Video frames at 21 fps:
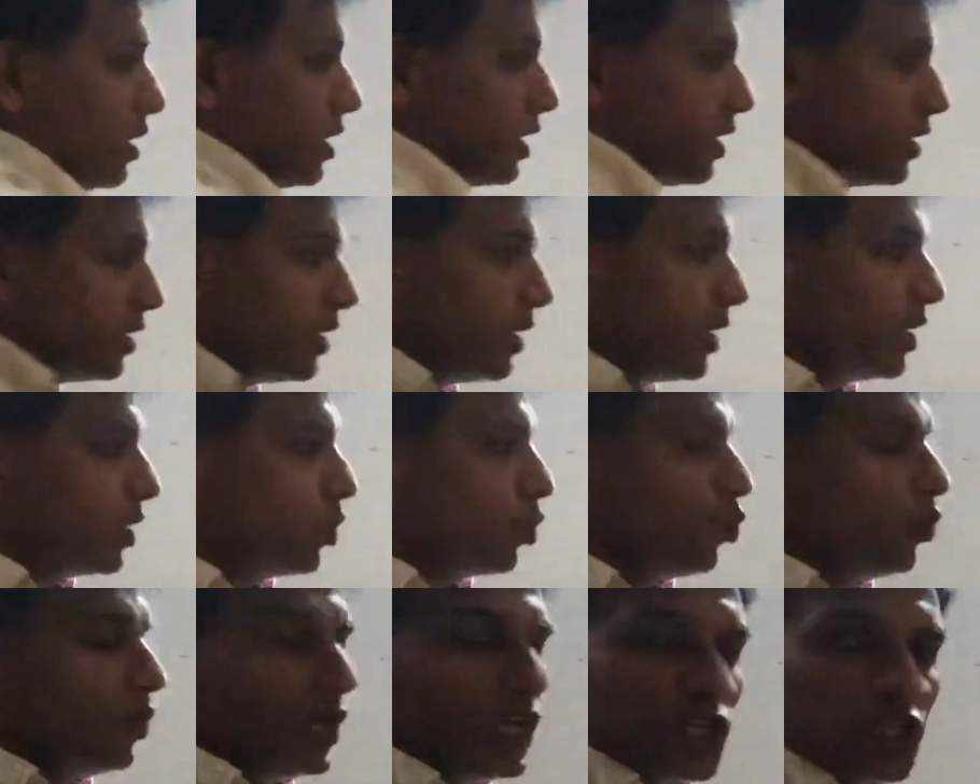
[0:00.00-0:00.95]
In the
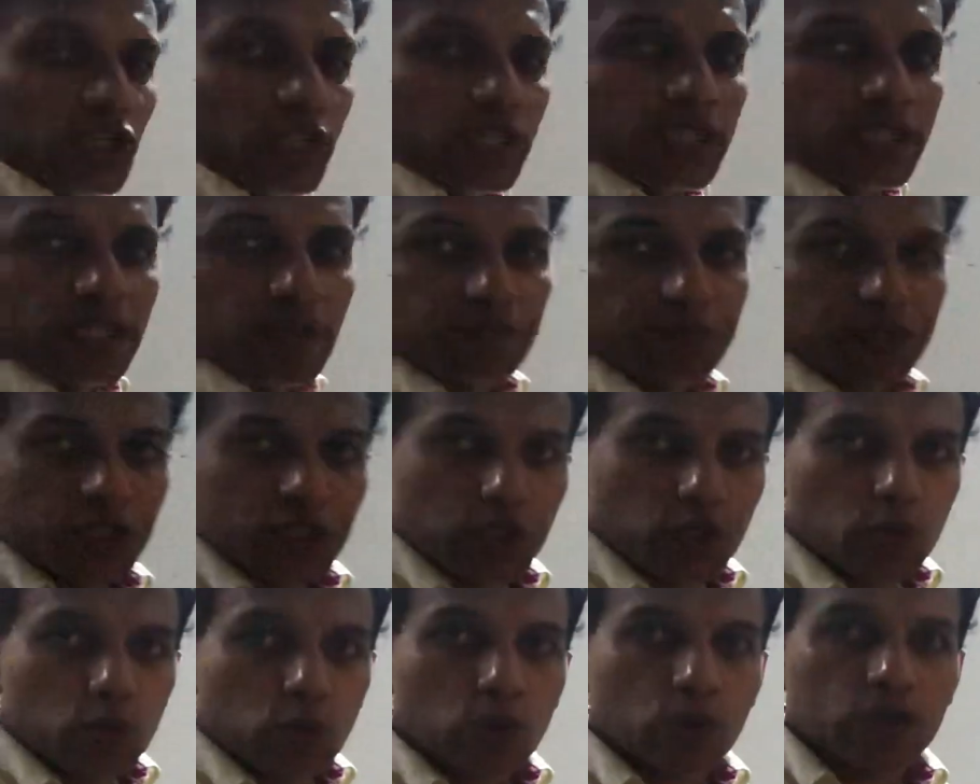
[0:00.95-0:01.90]
equation
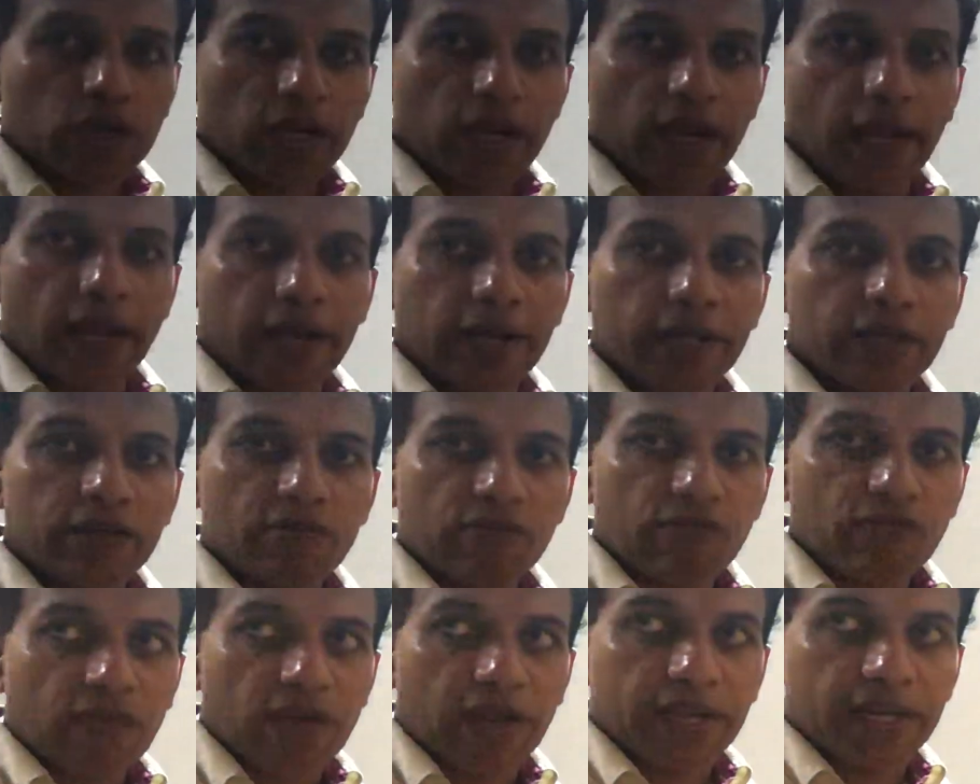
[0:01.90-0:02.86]
substitute and
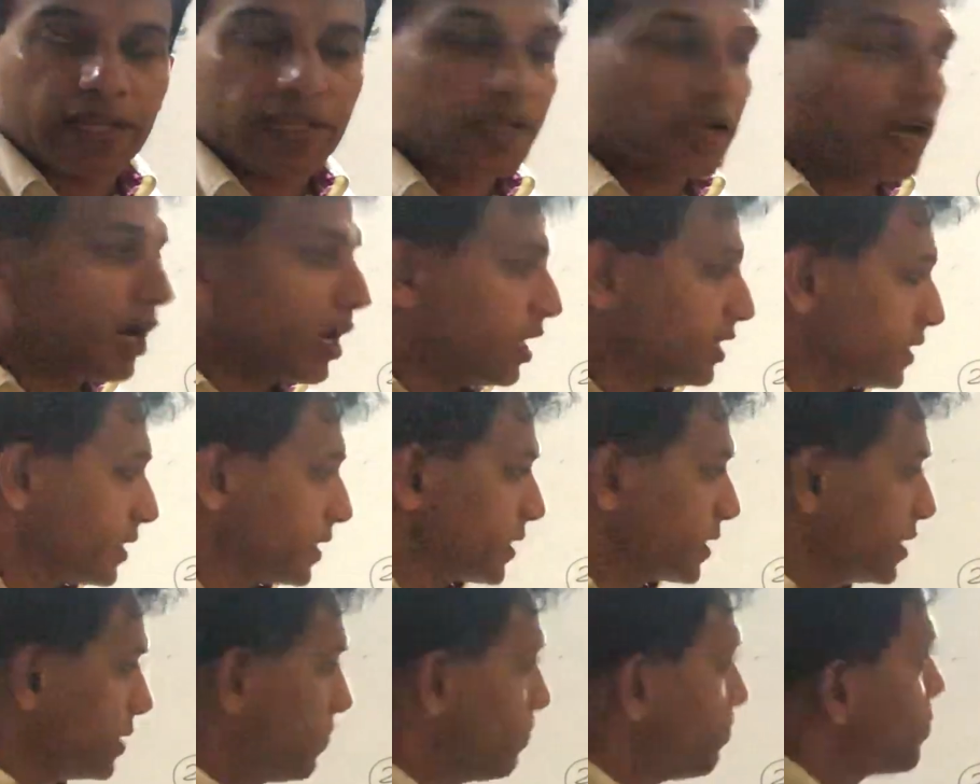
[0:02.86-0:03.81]
find the
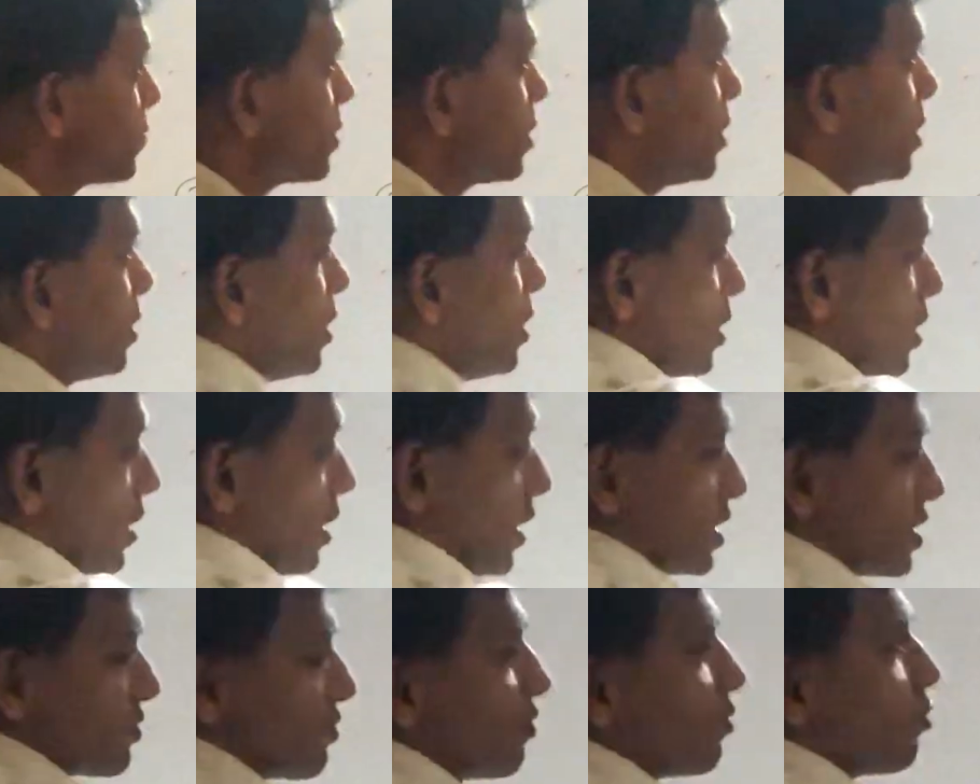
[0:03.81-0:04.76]
answer.
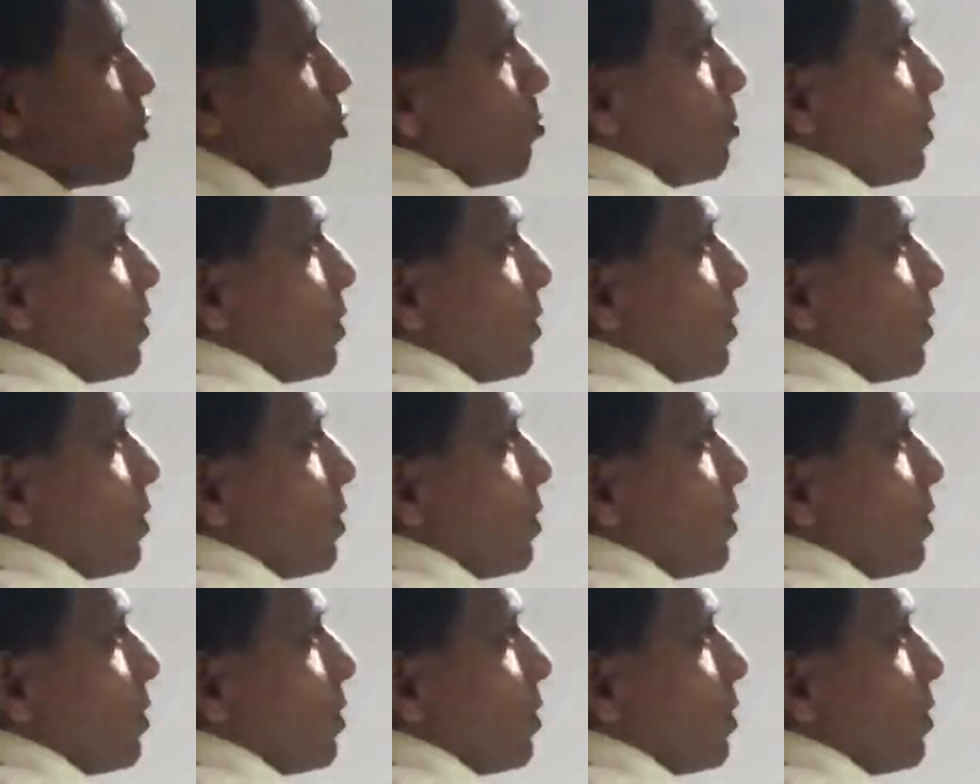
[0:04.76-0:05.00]
x4